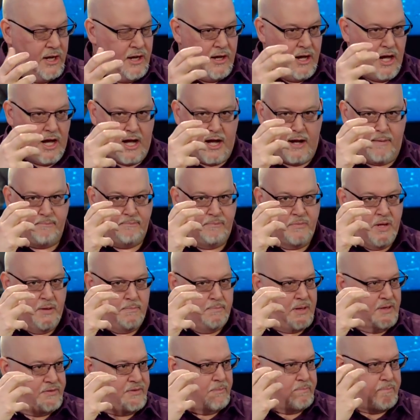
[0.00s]
Uh,
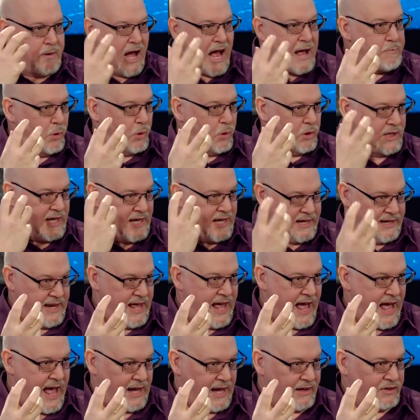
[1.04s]
but the Bible
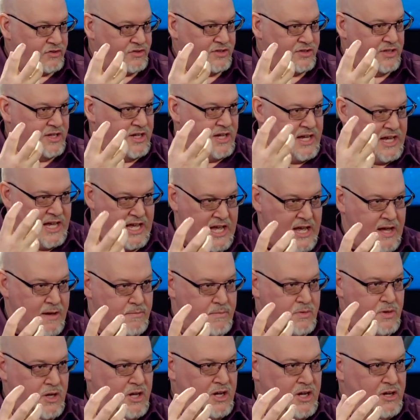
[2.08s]
connects
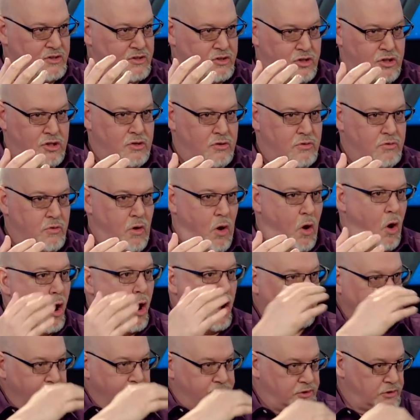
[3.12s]
him to
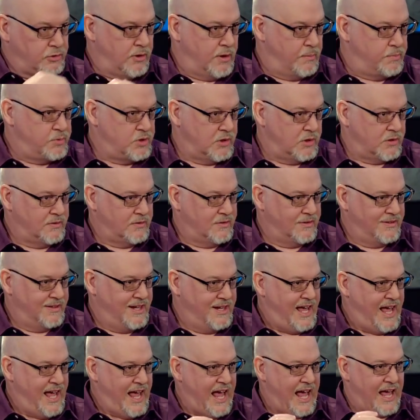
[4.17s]
all of Scripture.
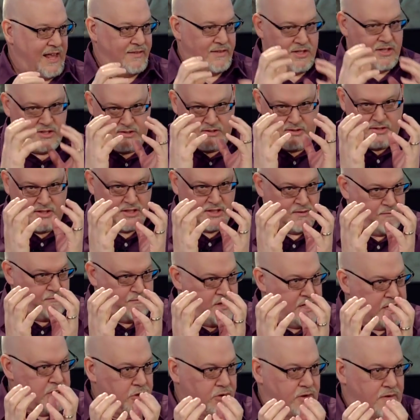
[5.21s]
And this, this
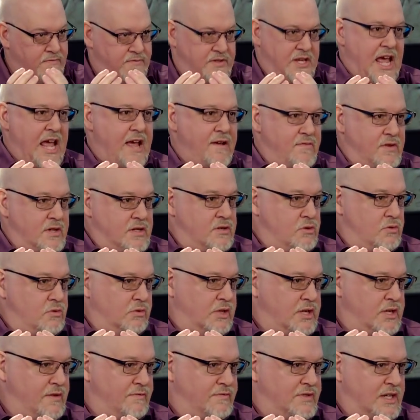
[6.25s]
figure of David who
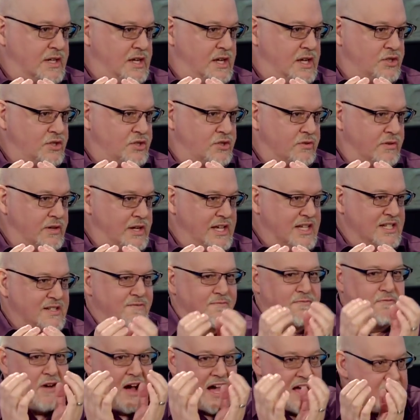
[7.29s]
lived in history is
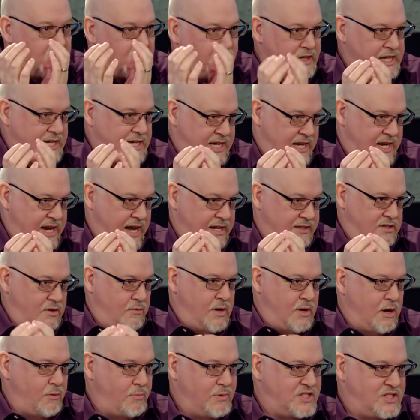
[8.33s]
vitally connected.
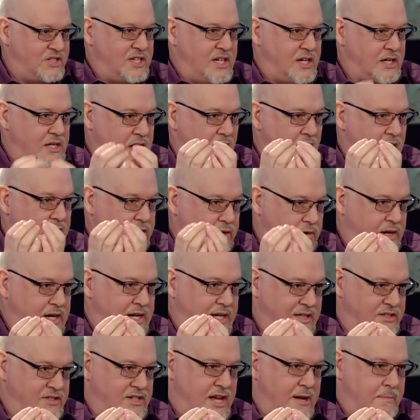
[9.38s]
Here we see a concrete
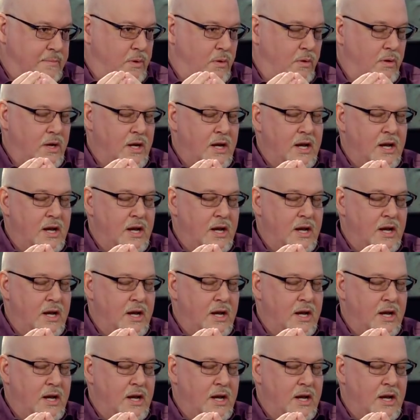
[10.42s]
example.